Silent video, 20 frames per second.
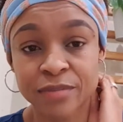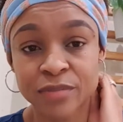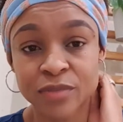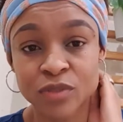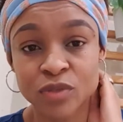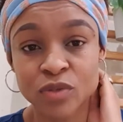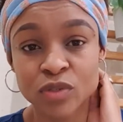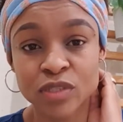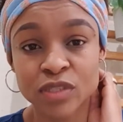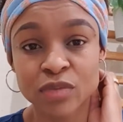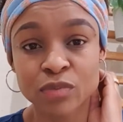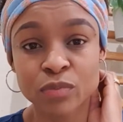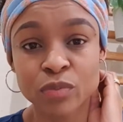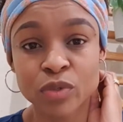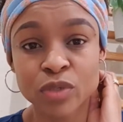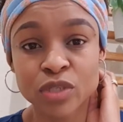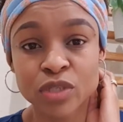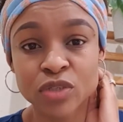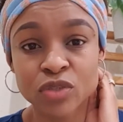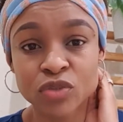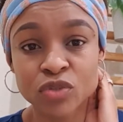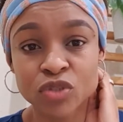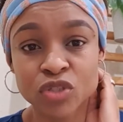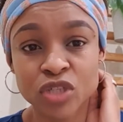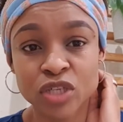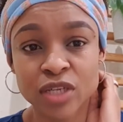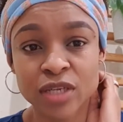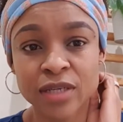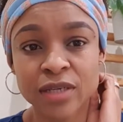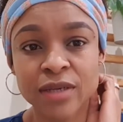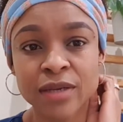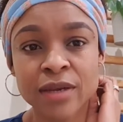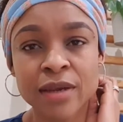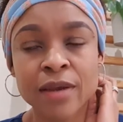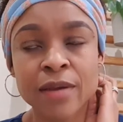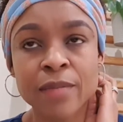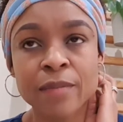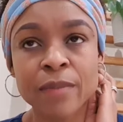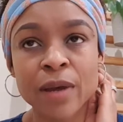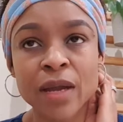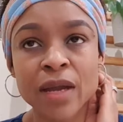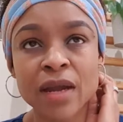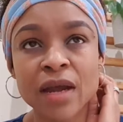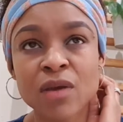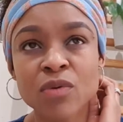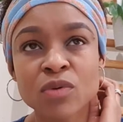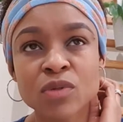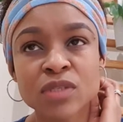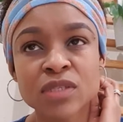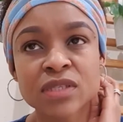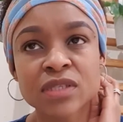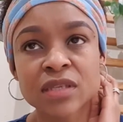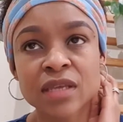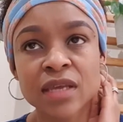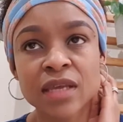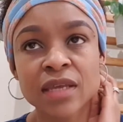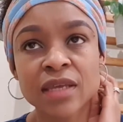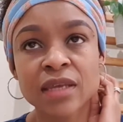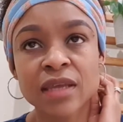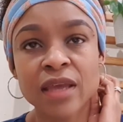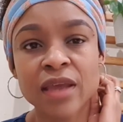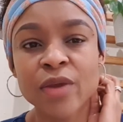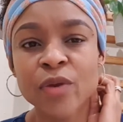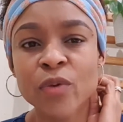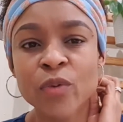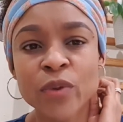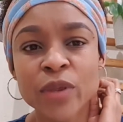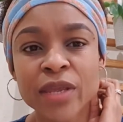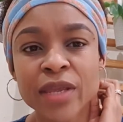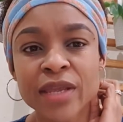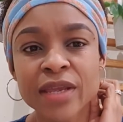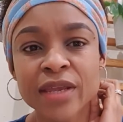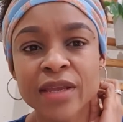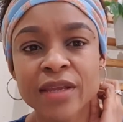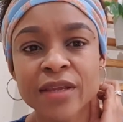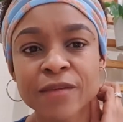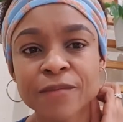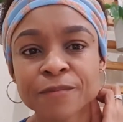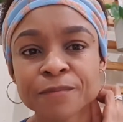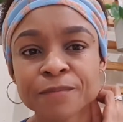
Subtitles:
So it's important to check, but I would say a week